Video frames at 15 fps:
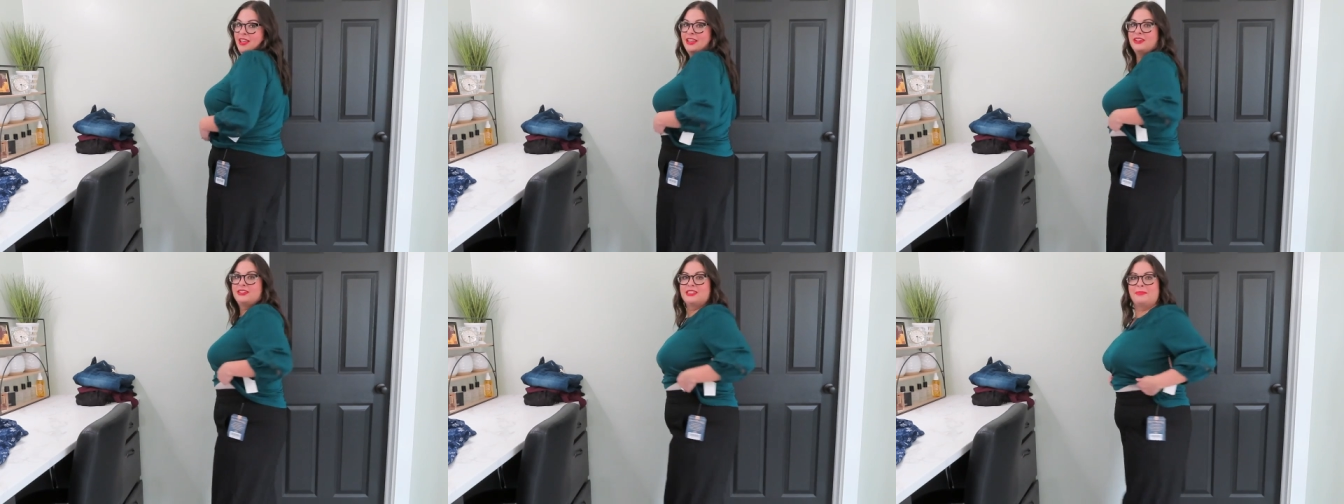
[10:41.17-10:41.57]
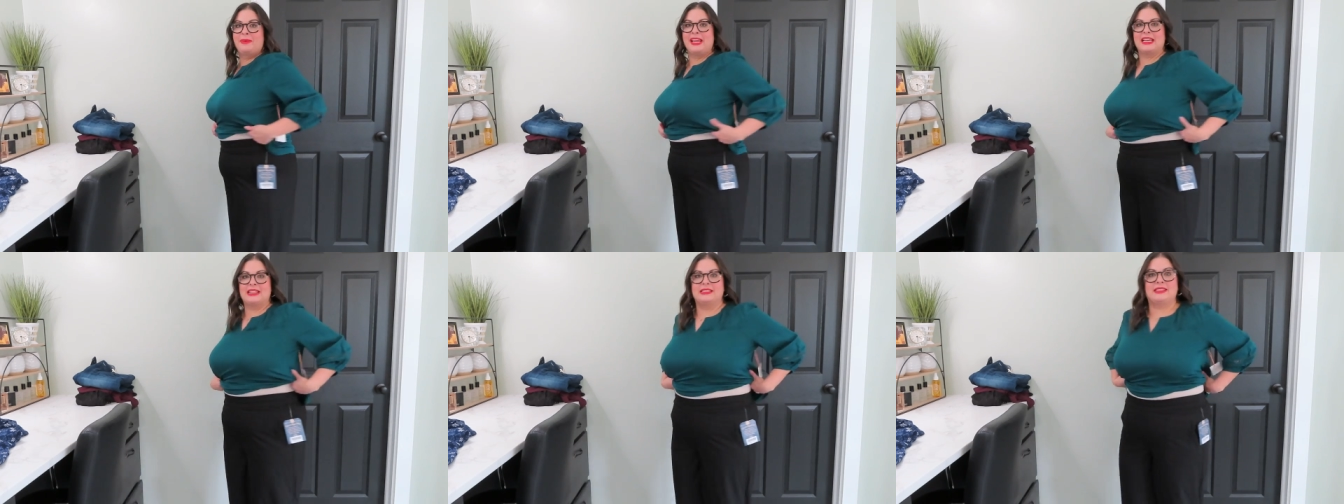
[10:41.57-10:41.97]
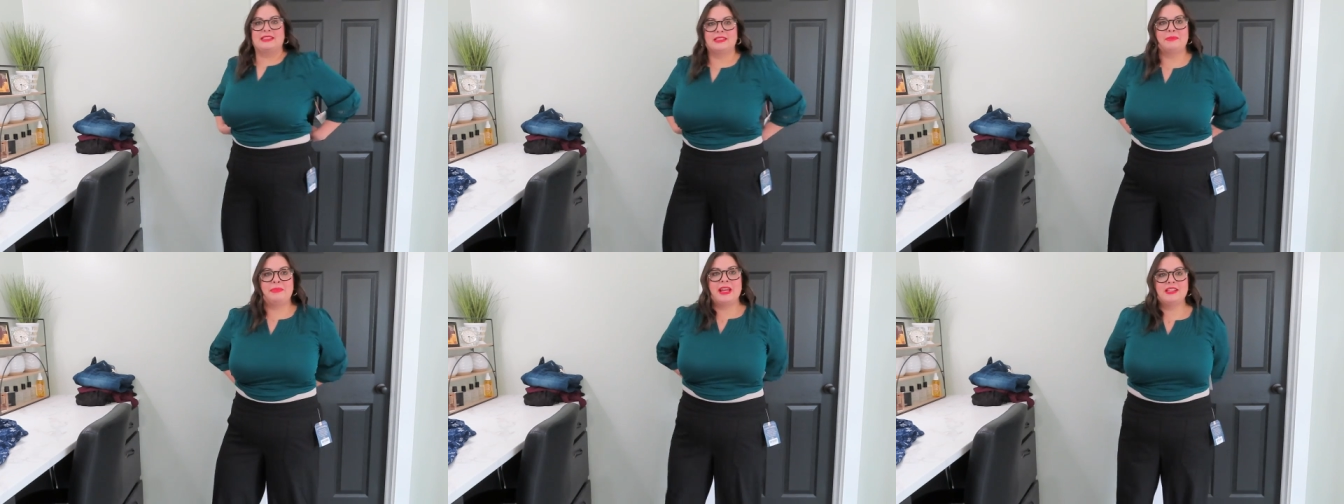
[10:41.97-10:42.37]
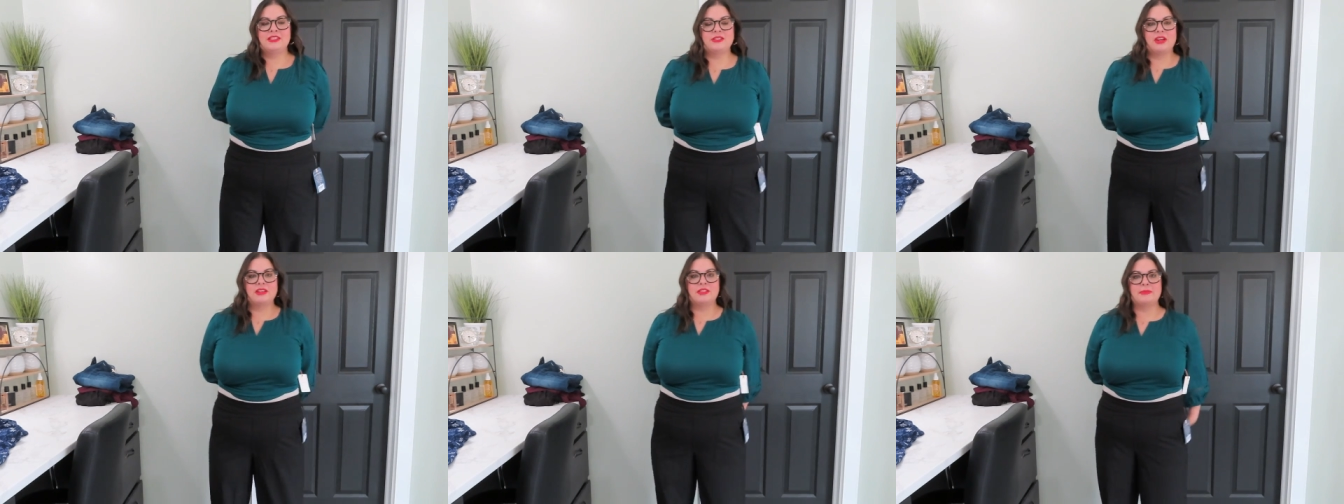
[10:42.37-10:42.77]
Here's the pants. The pants
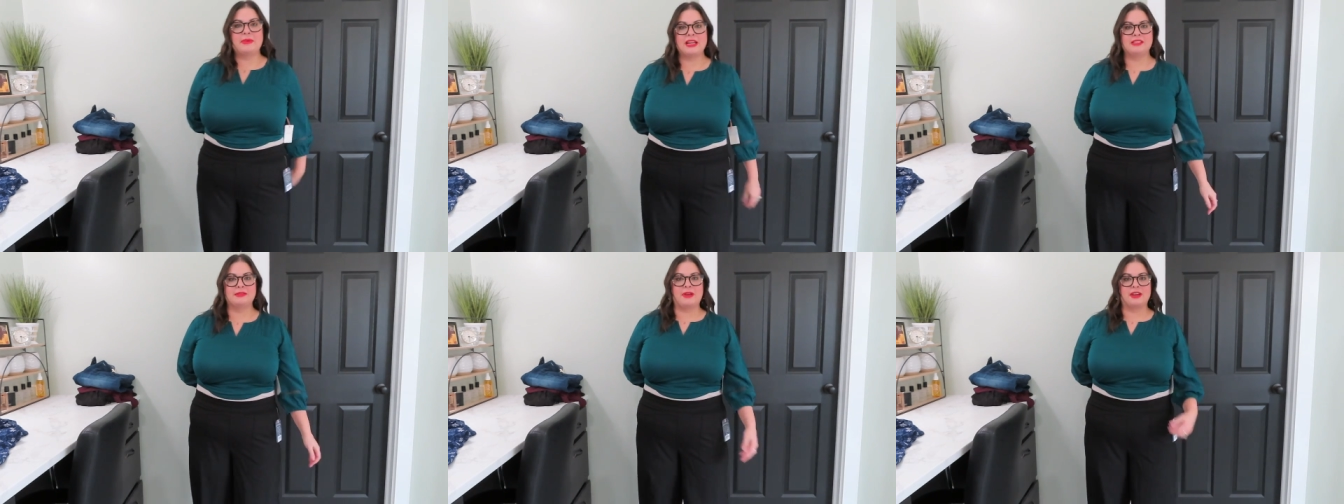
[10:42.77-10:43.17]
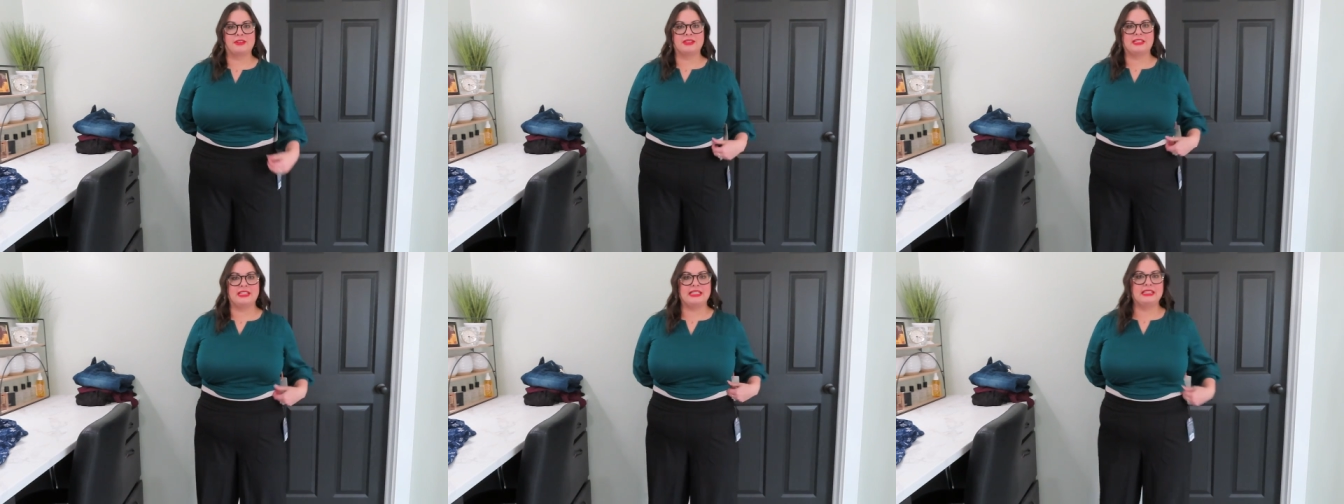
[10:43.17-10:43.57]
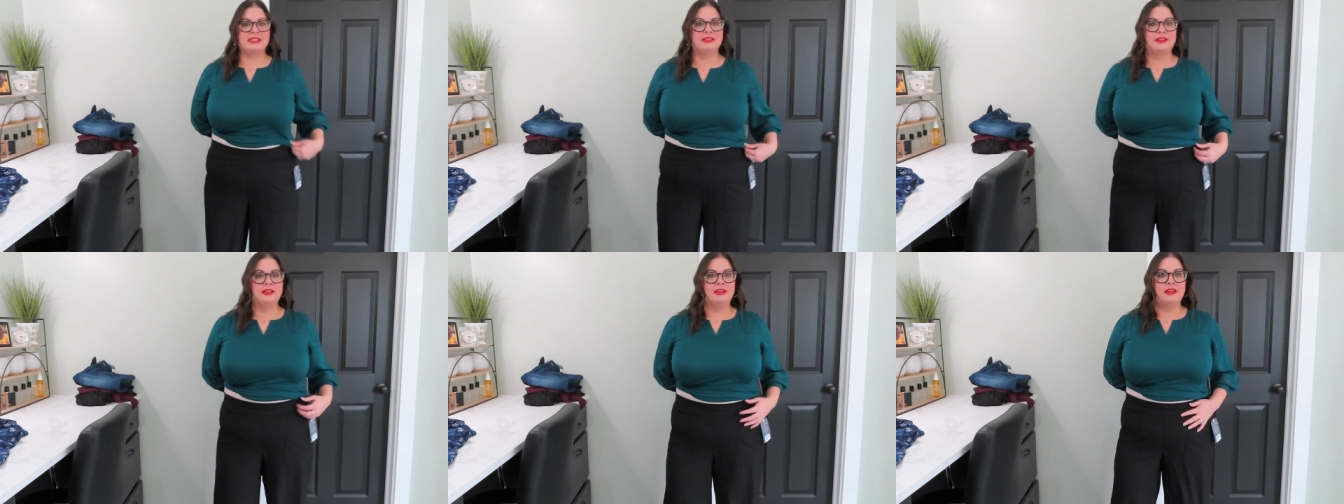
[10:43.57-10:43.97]
are also by Democracy.